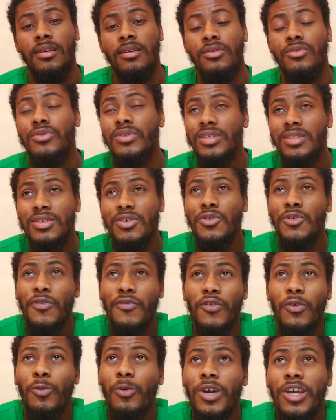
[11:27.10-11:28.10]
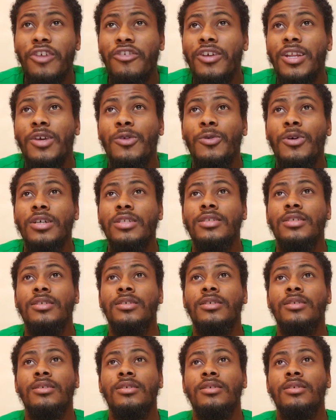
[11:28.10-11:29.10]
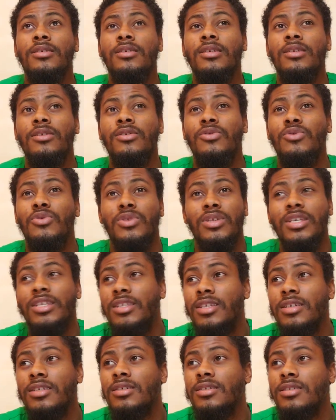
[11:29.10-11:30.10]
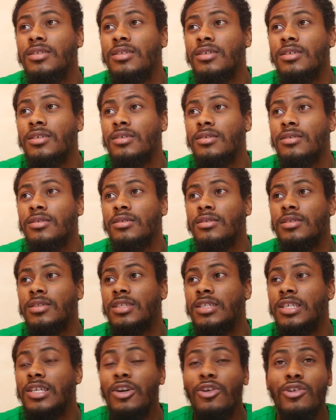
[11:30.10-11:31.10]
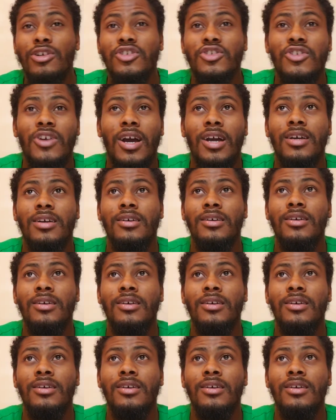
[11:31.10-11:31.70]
You need to go for what you really want. You need to stay on track.